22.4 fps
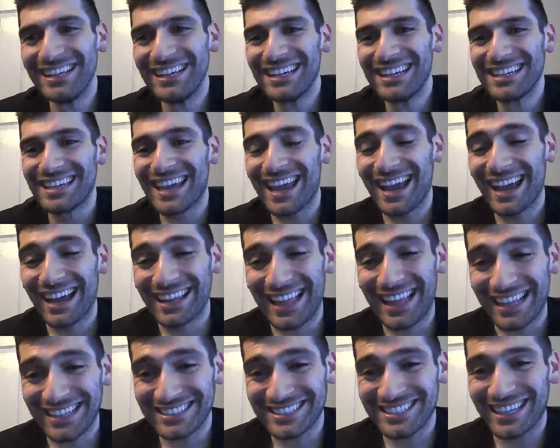Yeah,
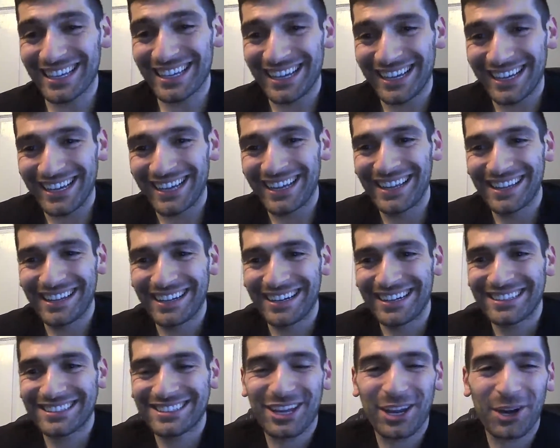that's
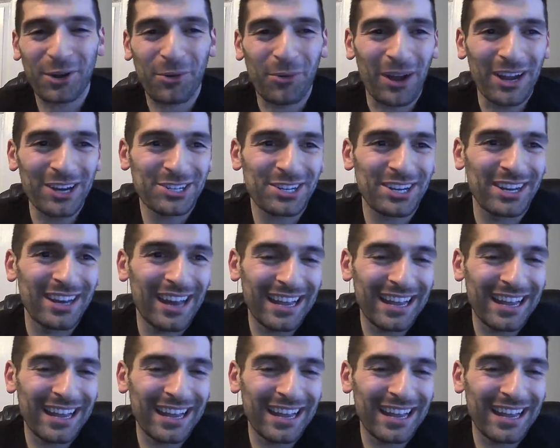a good question.